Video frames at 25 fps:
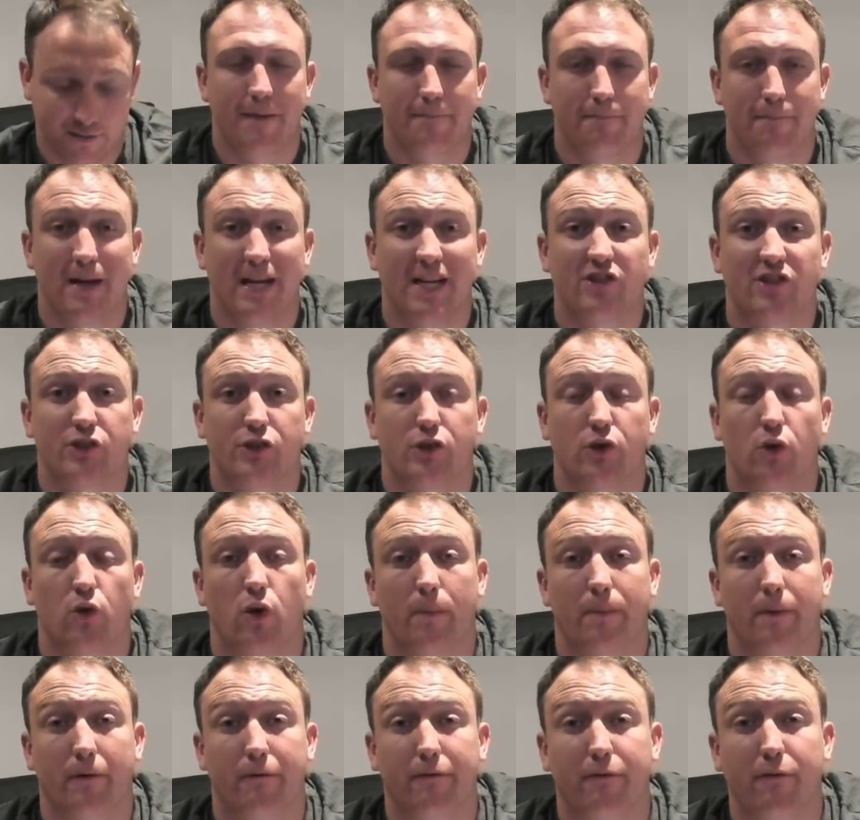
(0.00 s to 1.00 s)
And make sure
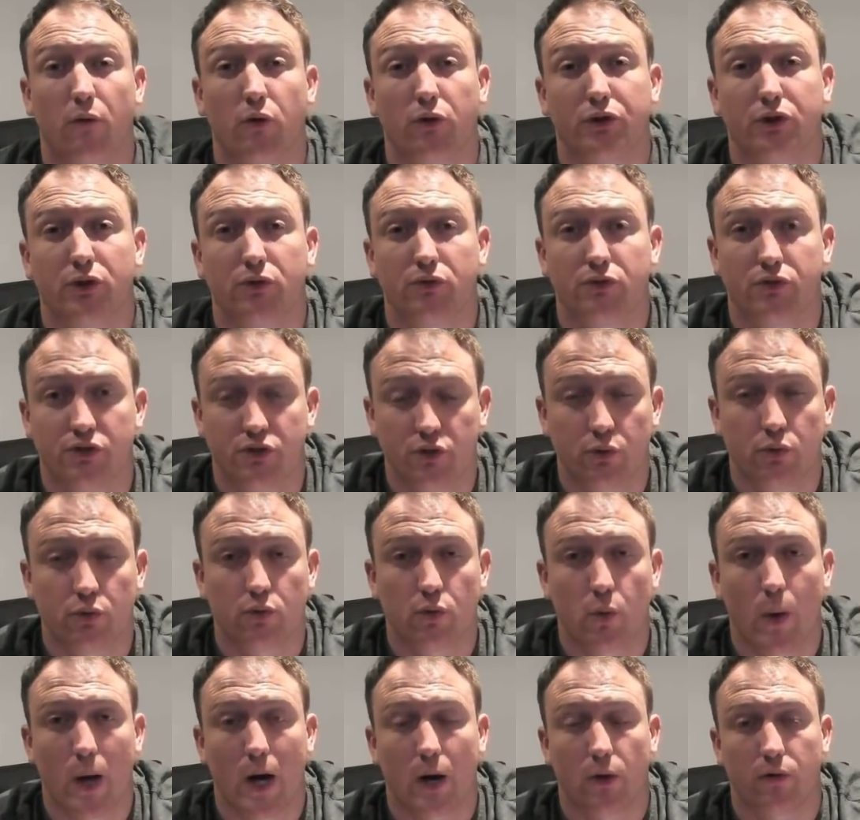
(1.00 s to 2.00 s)
before you do
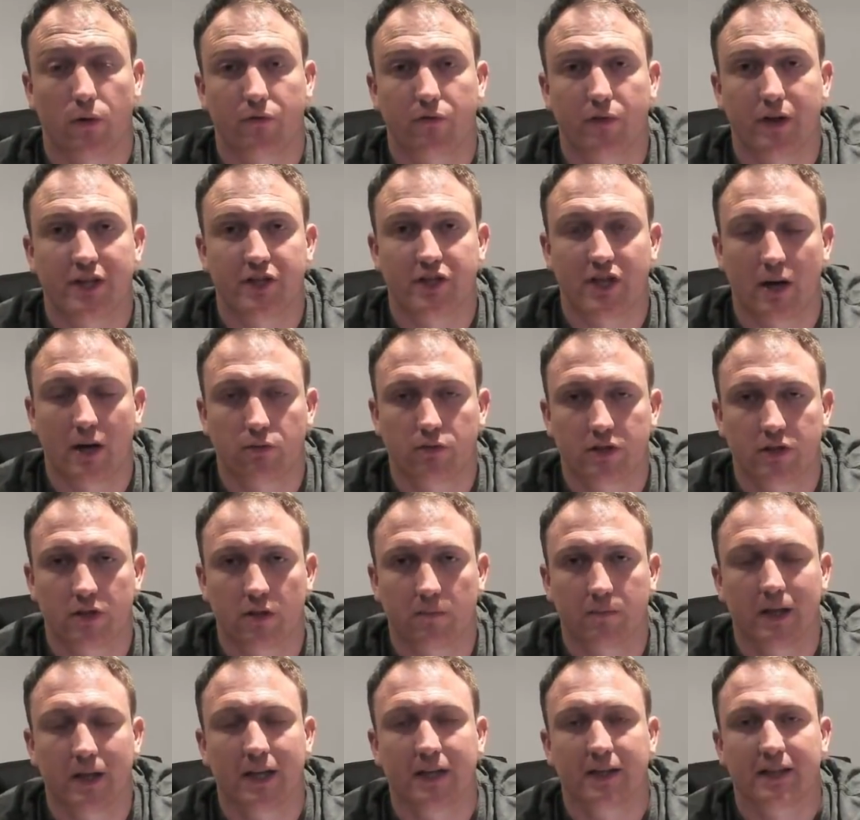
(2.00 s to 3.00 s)
go out and reach out to them